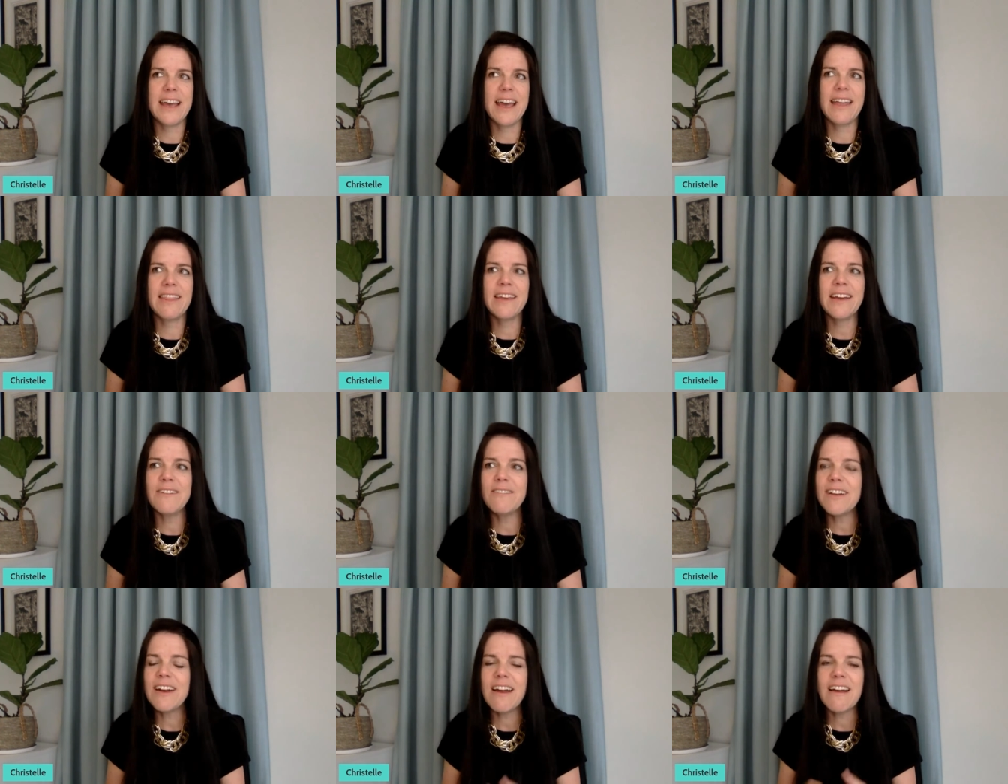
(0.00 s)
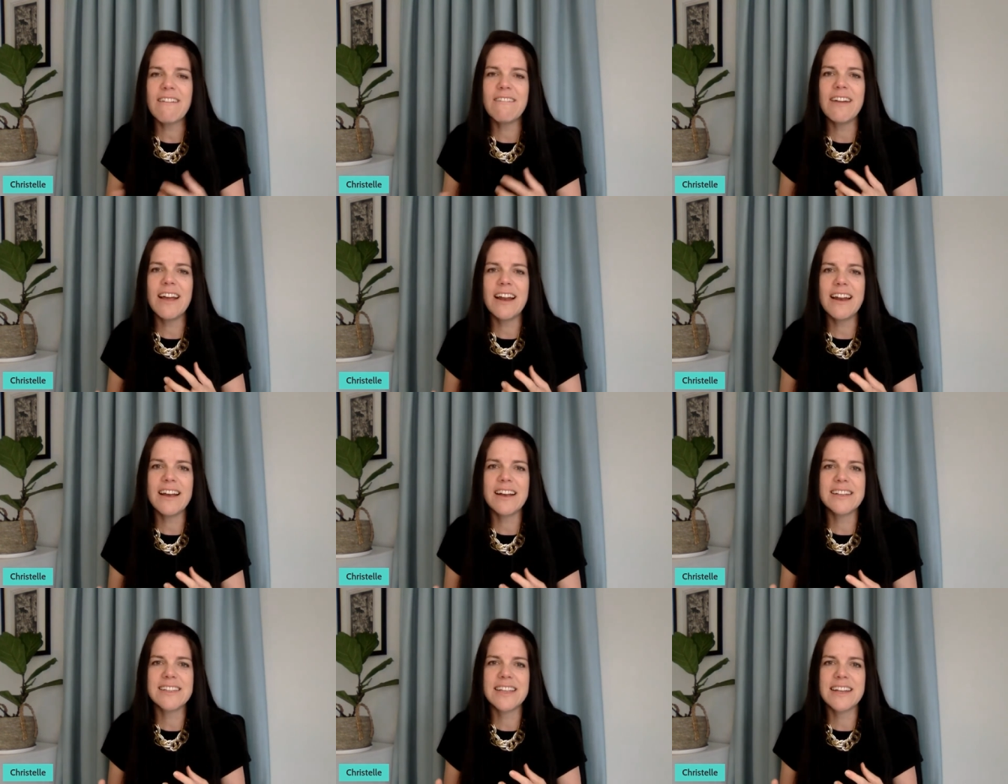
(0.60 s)
And then when I
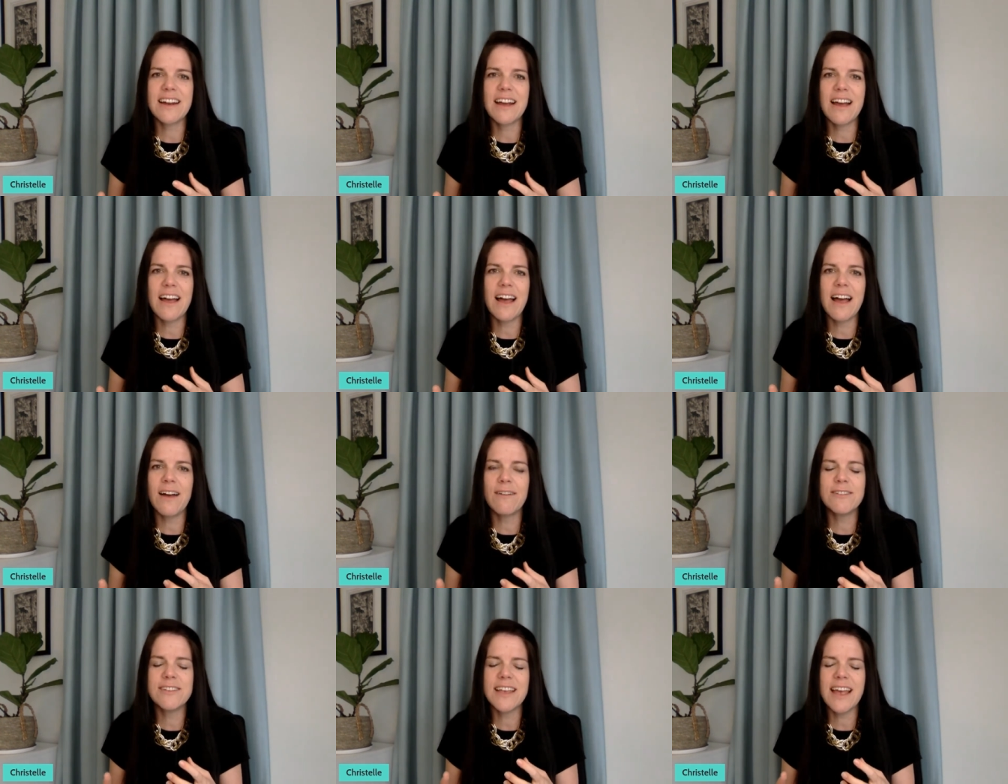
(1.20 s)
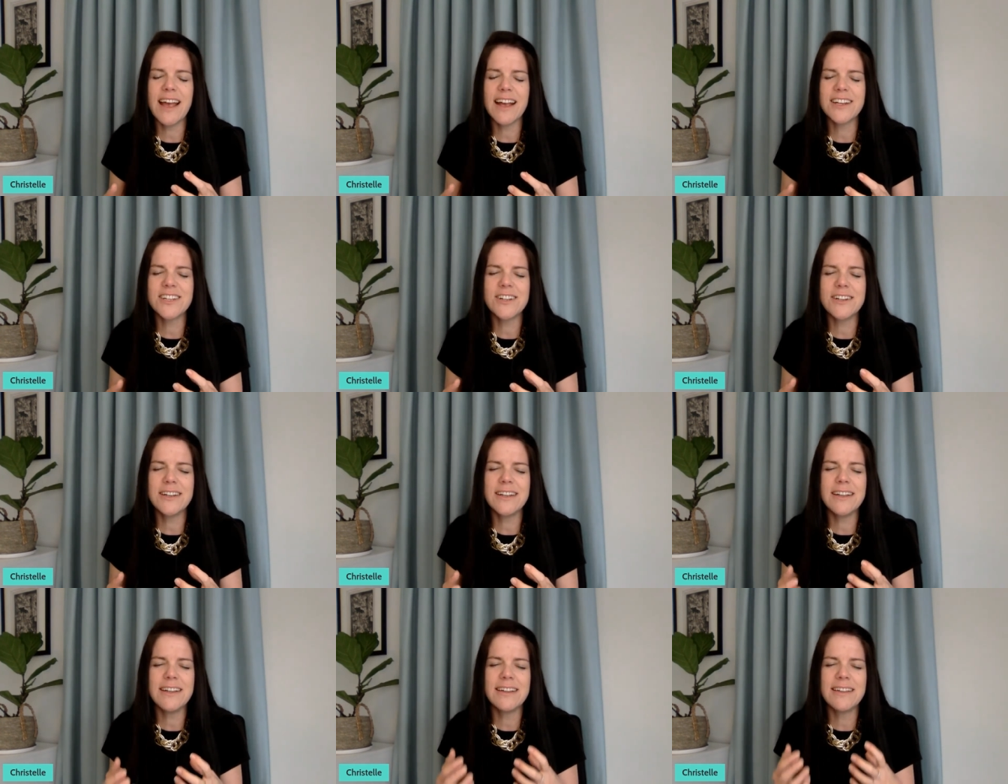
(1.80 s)
realized that I was
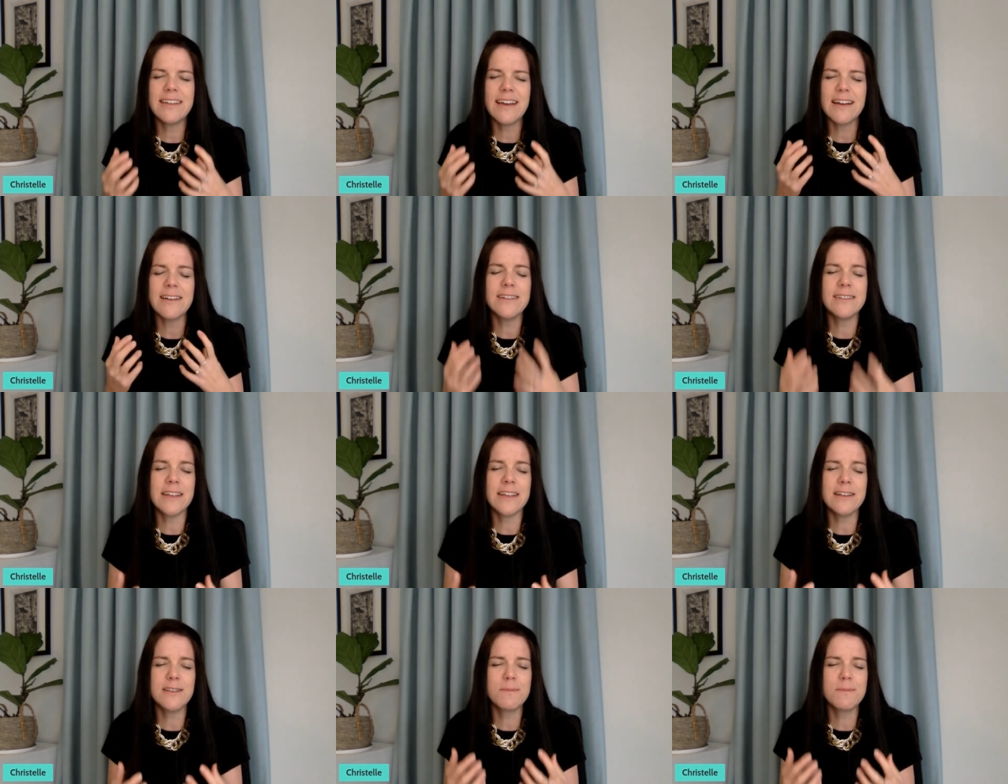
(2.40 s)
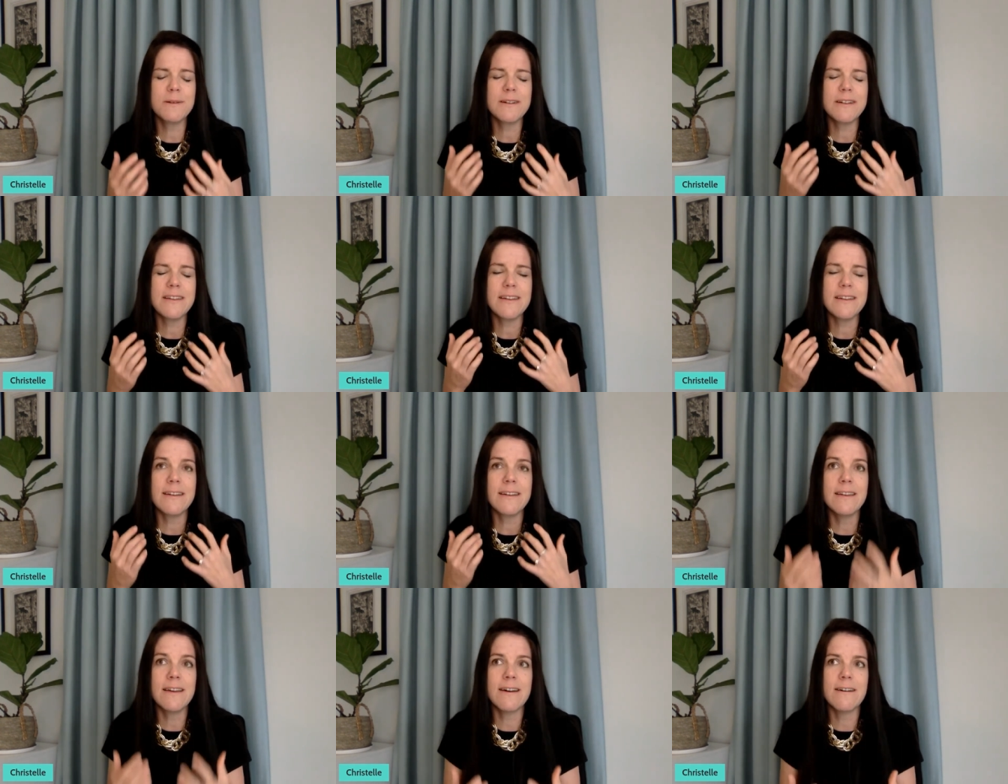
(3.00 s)
actually de desperately
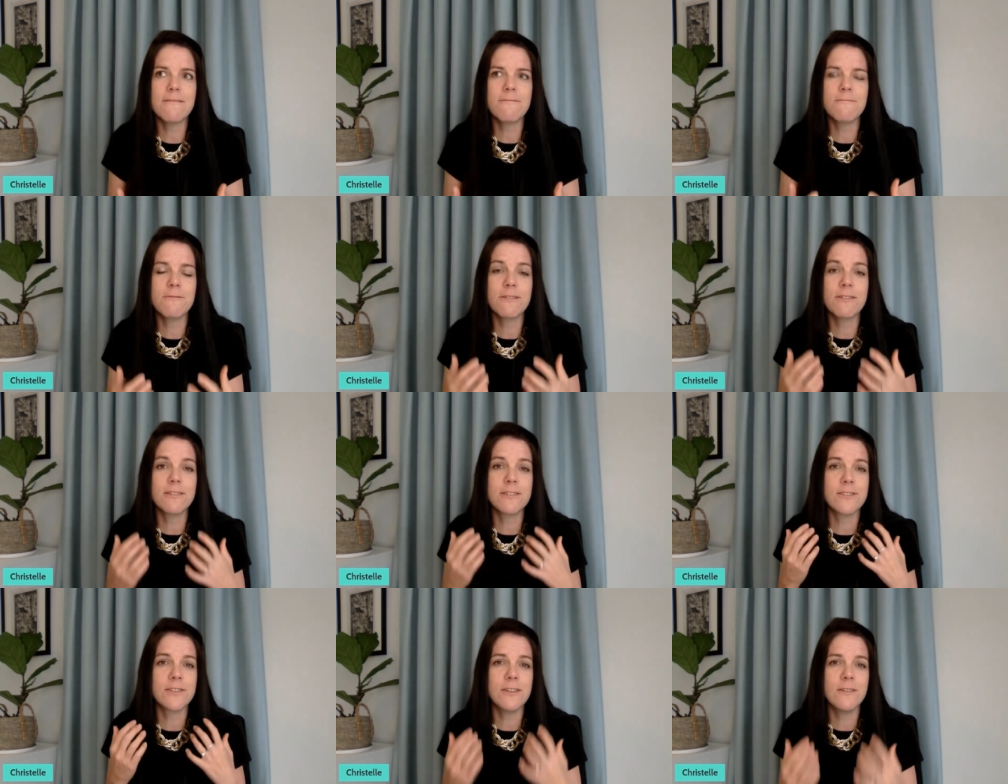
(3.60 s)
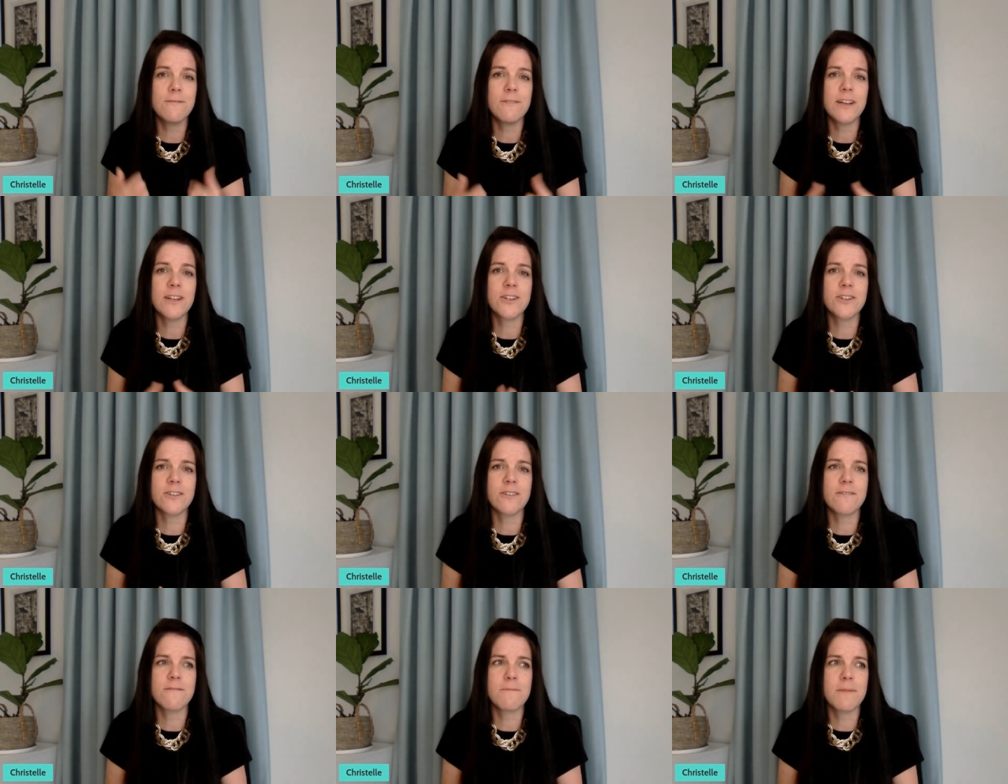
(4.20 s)
in love with this new
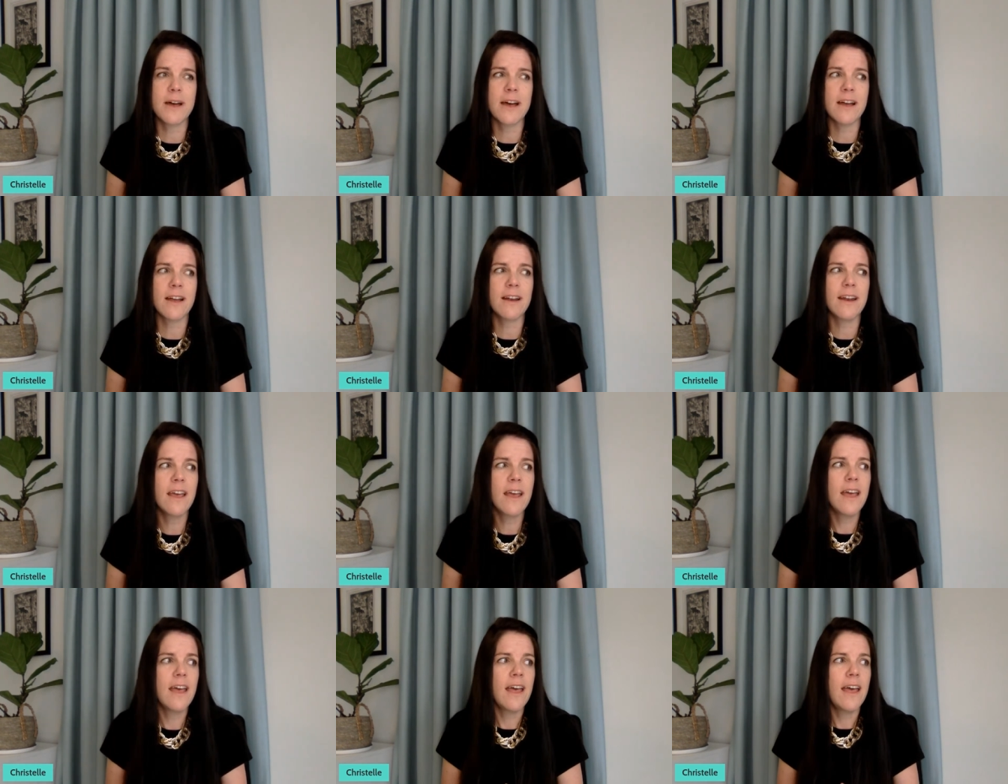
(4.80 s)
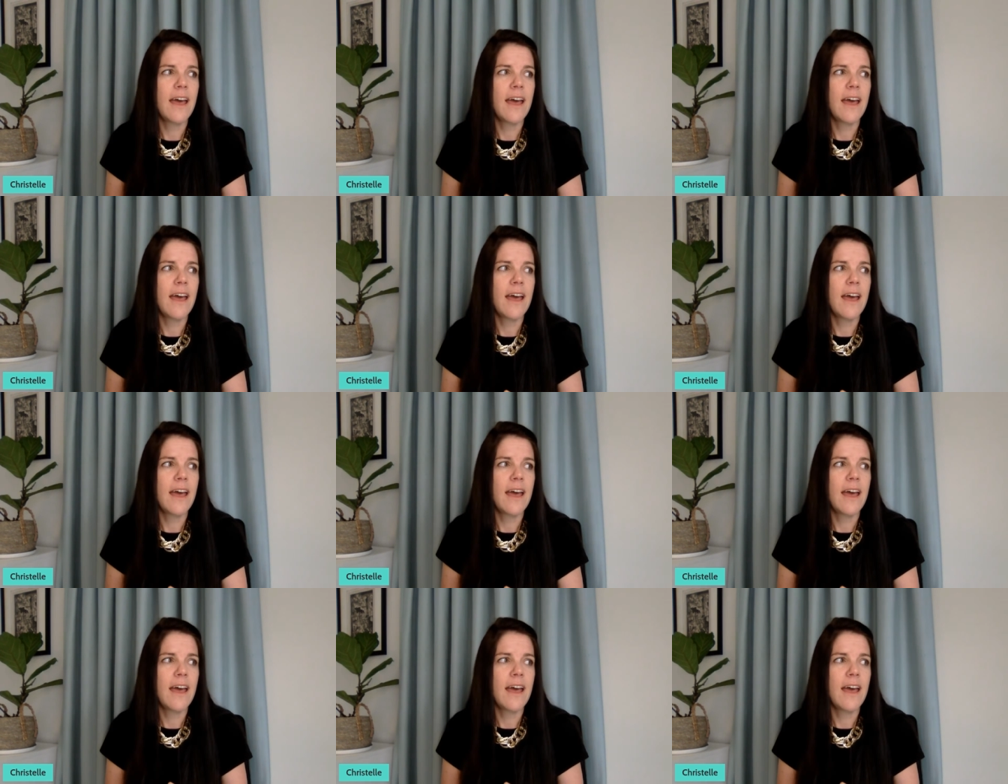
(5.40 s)
venture of mine,